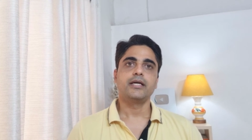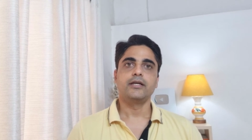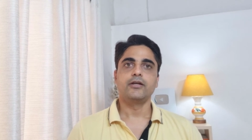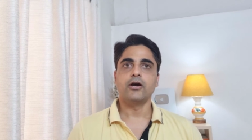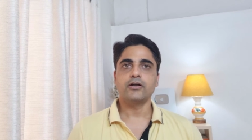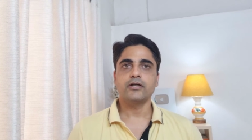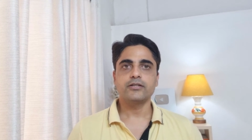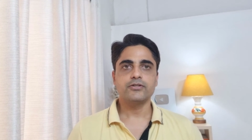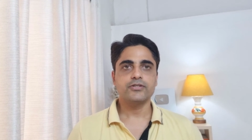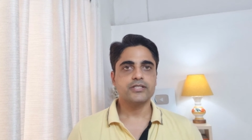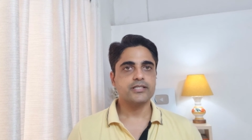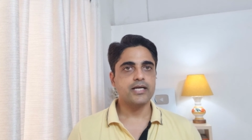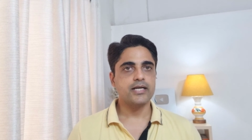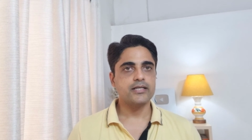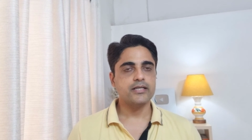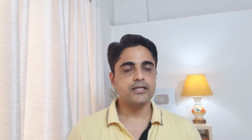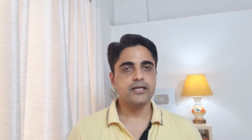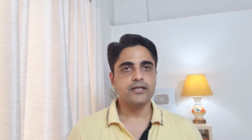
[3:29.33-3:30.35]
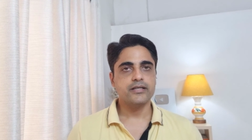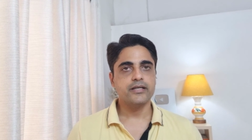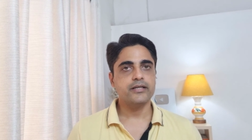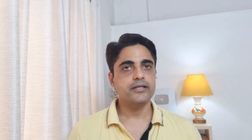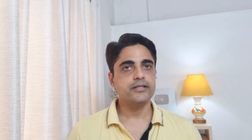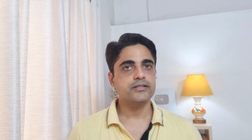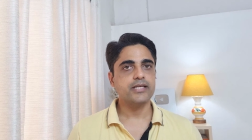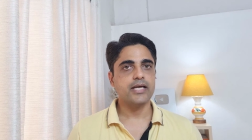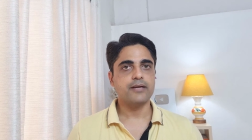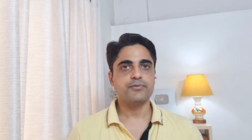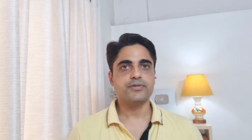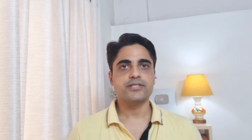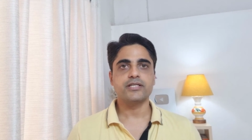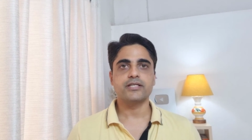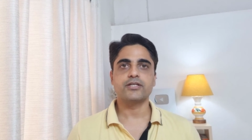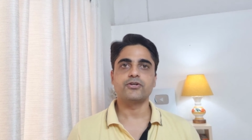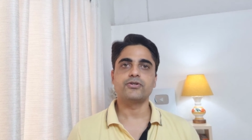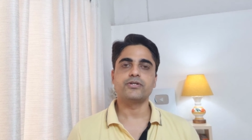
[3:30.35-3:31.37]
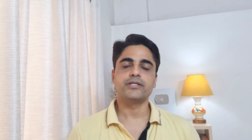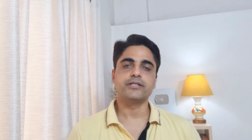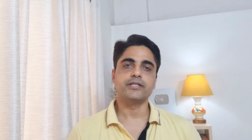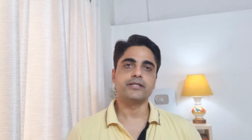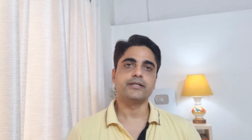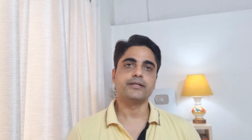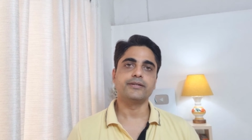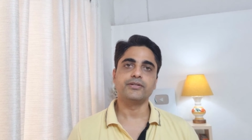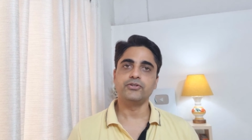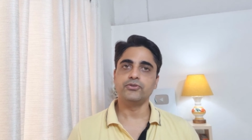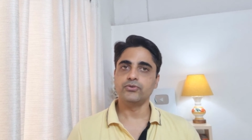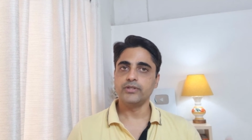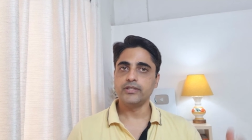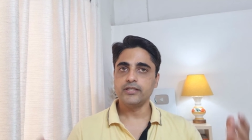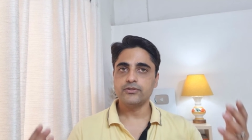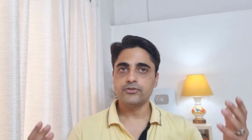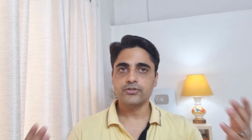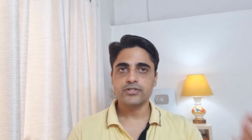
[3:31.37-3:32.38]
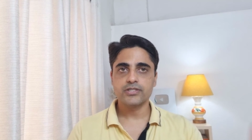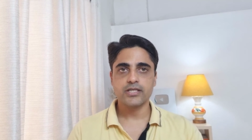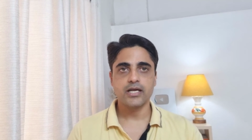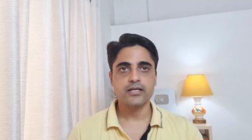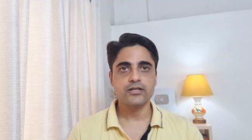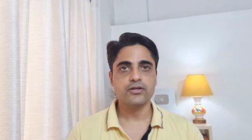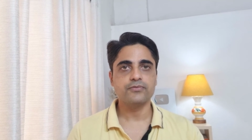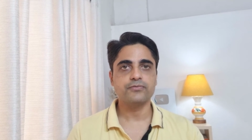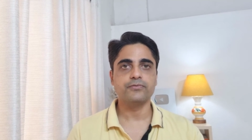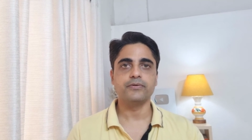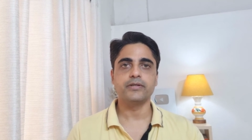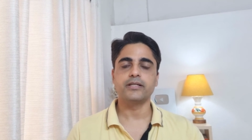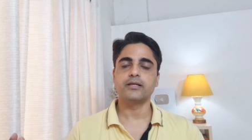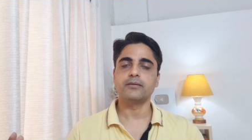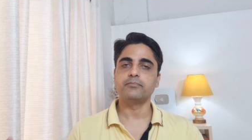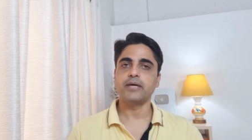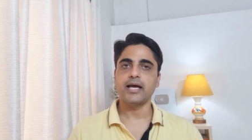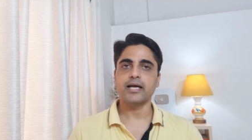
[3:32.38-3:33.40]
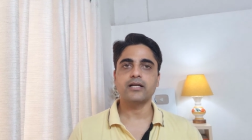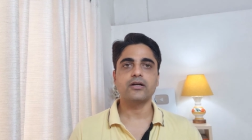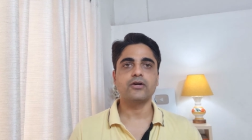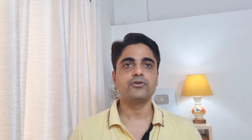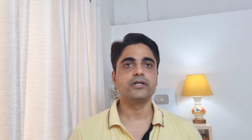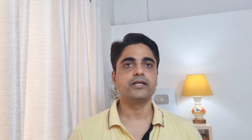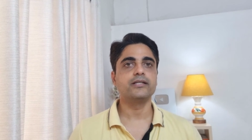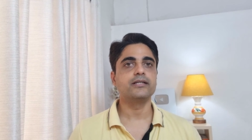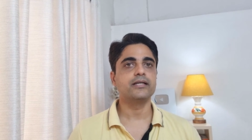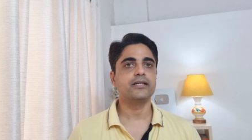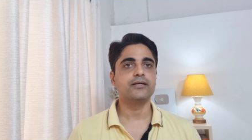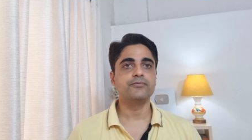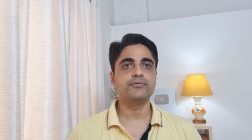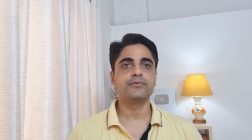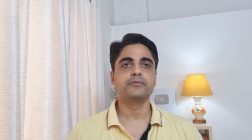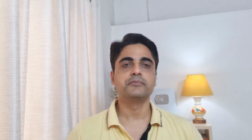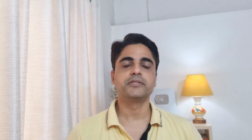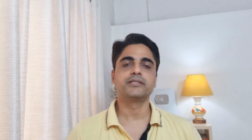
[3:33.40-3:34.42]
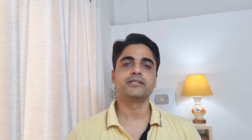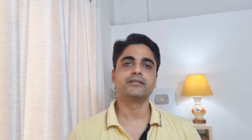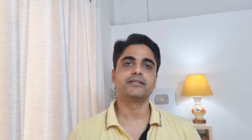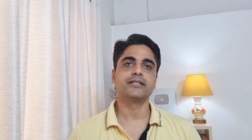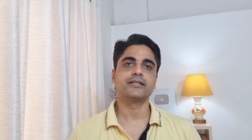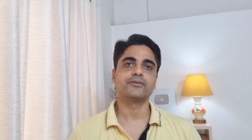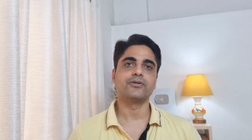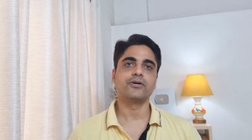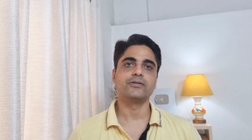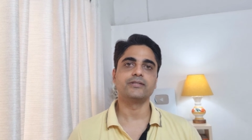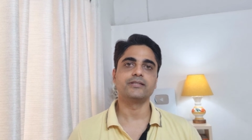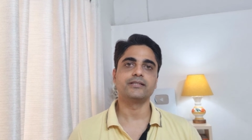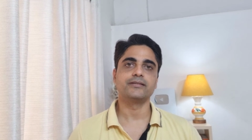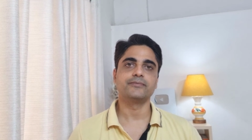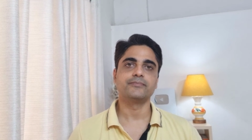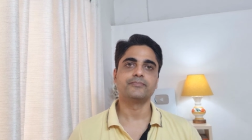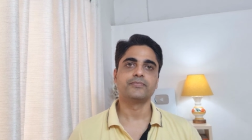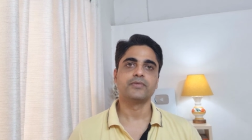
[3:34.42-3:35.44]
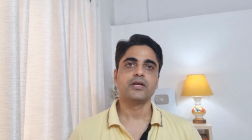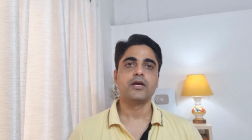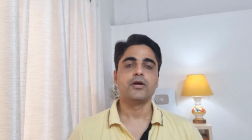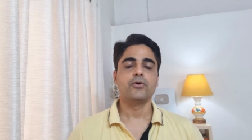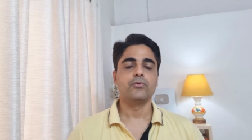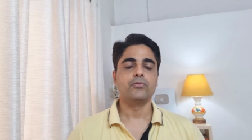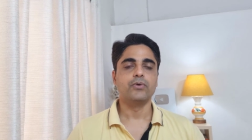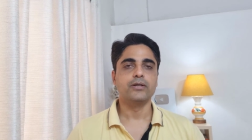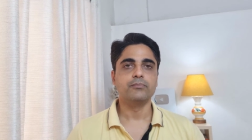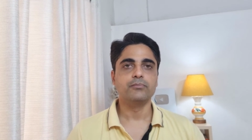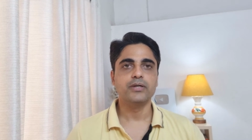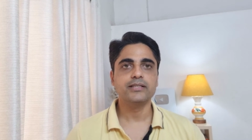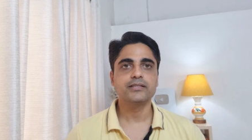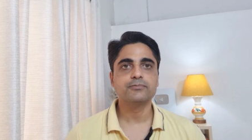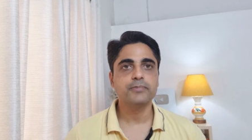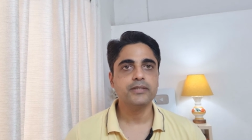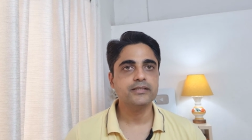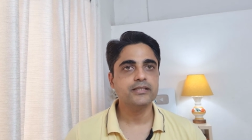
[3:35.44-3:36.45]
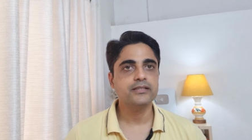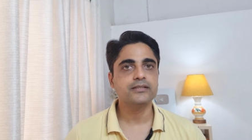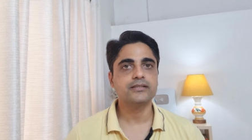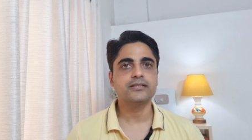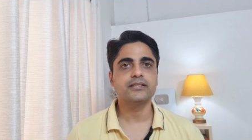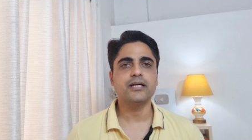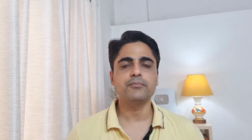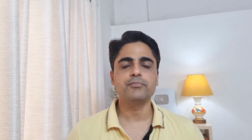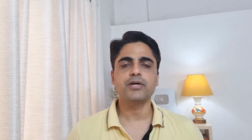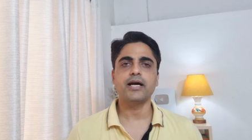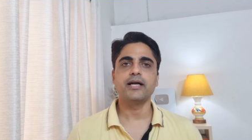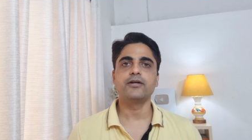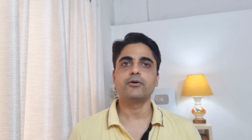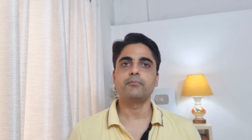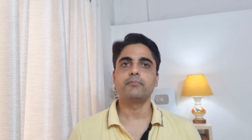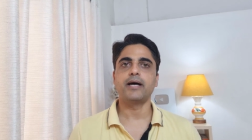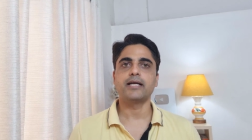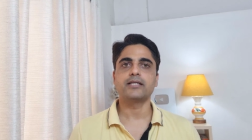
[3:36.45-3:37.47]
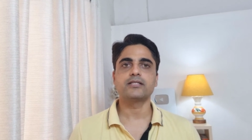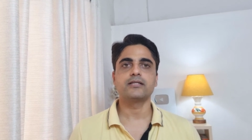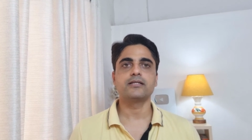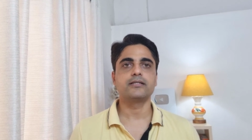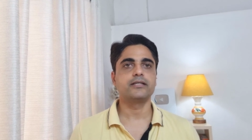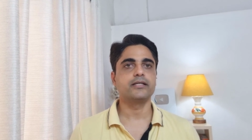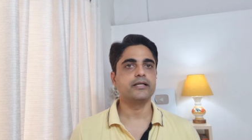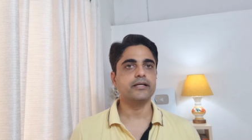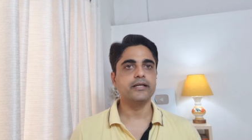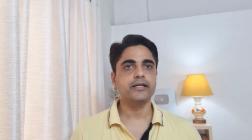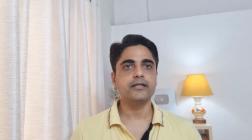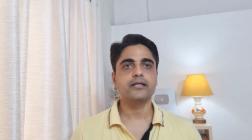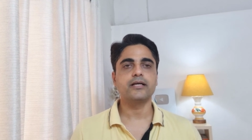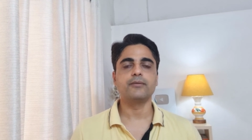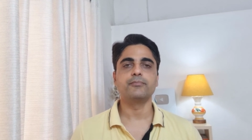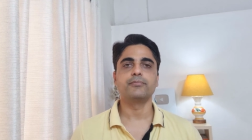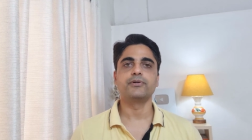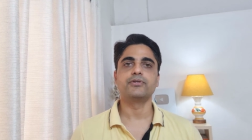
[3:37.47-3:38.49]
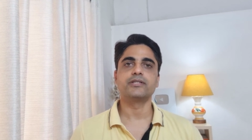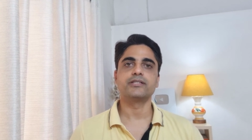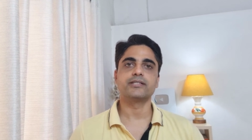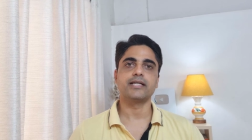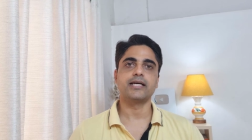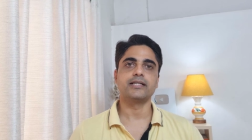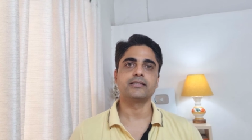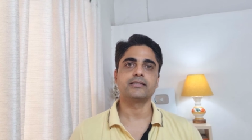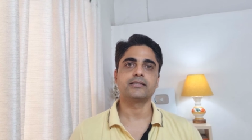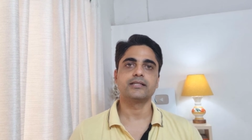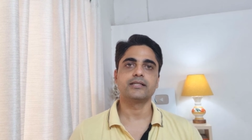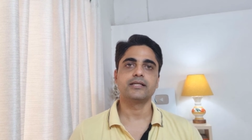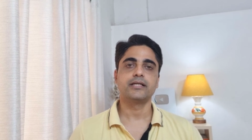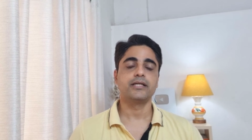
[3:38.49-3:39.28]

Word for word: In order to start a career in cybersecurity, you need to start off with a background in information technology. One must possess some kind of bachelor degree in computer science.